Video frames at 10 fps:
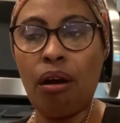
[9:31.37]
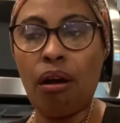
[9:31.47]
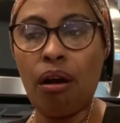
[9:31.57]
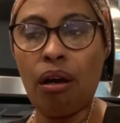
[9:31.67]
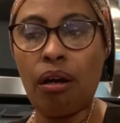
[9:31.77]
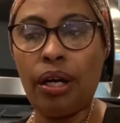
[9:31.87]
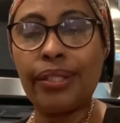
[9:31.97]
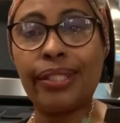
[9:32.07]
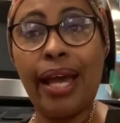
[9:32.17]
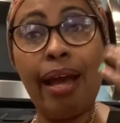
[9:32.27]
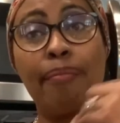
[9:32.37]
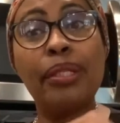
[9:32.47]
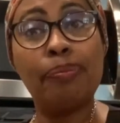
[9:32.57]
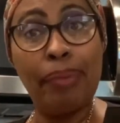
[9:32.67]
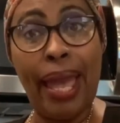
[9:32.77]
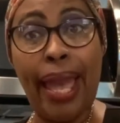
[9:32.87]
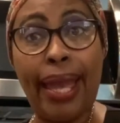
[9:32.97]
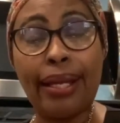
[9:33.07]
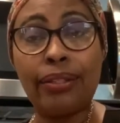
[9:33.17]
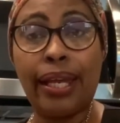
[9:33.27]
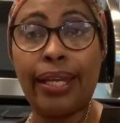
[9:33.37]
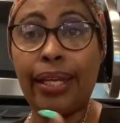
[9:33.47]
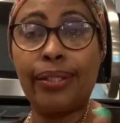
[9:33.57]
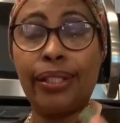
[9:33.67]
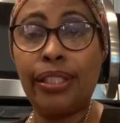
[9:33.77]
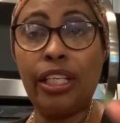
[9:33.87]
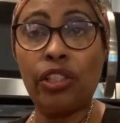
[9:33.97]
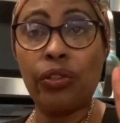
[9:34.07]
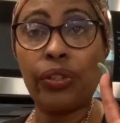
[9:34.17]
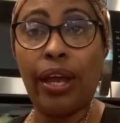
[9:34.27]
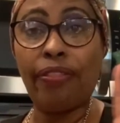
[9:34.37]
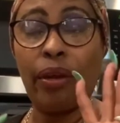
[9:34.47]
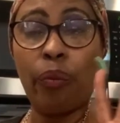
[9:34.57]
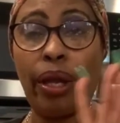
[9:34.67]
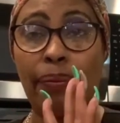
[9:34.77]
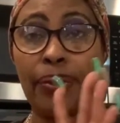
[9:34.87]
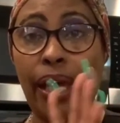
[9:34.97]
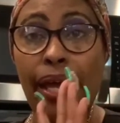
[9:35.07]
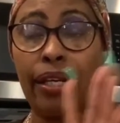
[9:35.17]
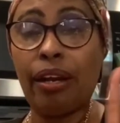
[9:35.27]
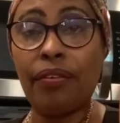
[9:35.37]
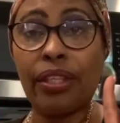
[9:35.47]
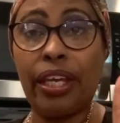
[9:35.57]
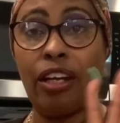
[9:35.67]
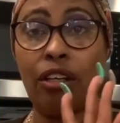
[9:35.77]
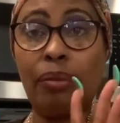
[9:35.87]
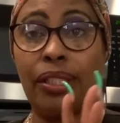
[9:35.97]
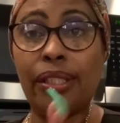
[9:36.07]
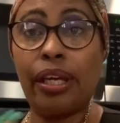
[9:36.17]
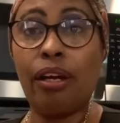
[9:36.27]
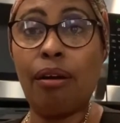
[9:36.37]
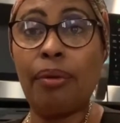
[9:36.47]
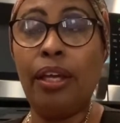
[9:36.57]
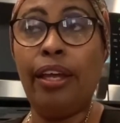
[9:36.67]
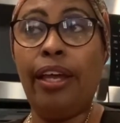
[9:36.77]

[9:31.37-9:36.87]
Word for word: uh, assignments back, because I guess the teachers got their website and everything going to be set up.